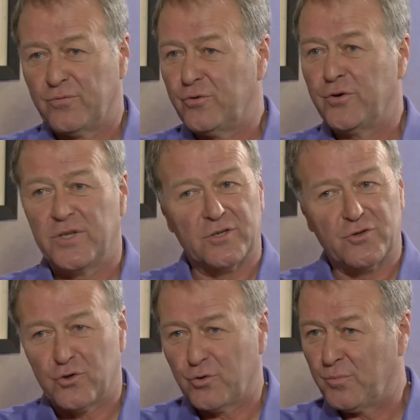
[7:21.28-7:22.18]
Fury,
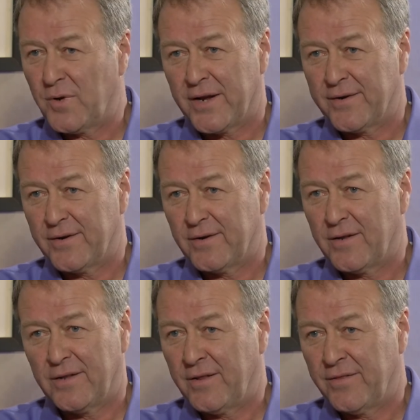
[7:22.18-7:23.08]
there's John Bland
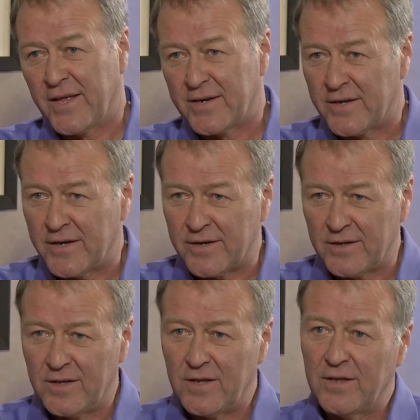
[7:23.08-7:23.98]
in that area.
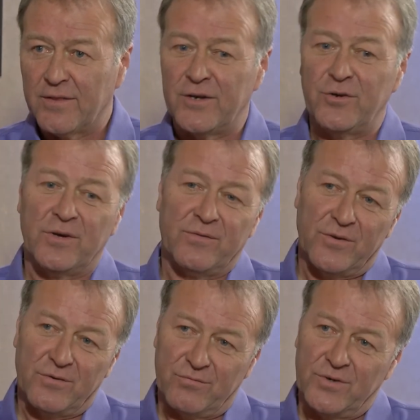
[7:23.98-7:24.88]
Then you have
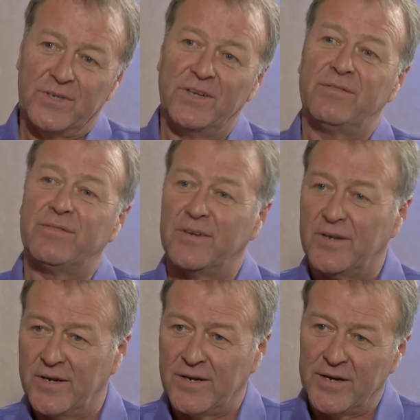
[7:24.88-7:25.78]
the Retief
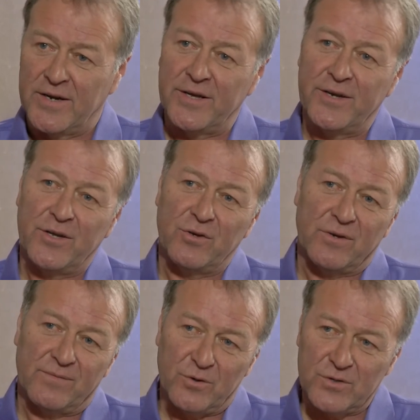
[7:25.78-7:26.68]
and Ernie, you
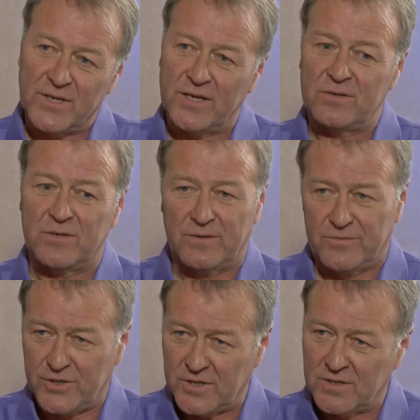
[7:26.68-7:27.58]
have Oosthuizen, you
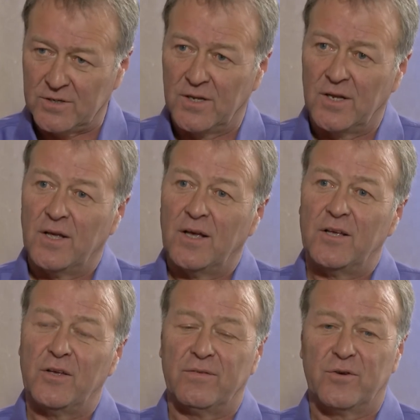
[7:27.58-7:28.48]
have Charles,
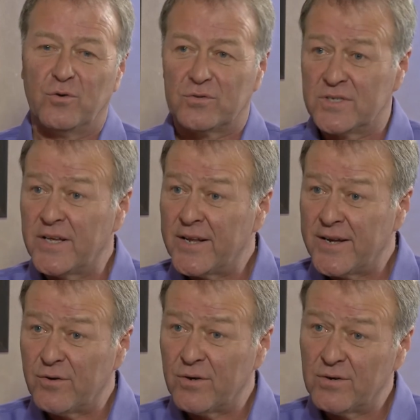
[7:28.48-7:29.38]
you have Coetzee
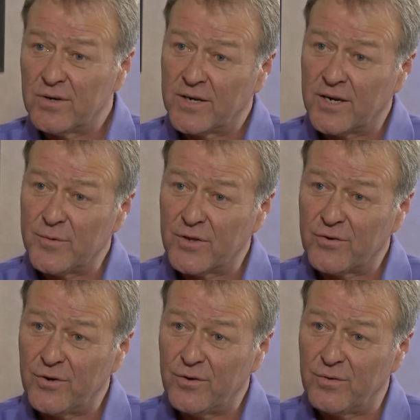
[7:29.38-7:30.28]
now coming
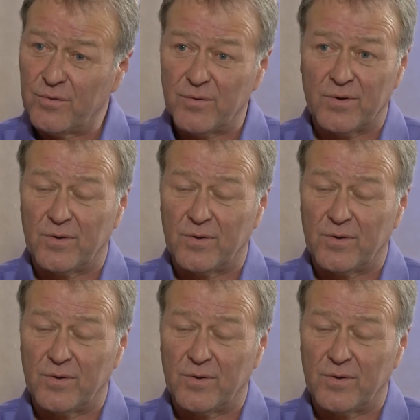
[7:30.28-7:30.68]
through,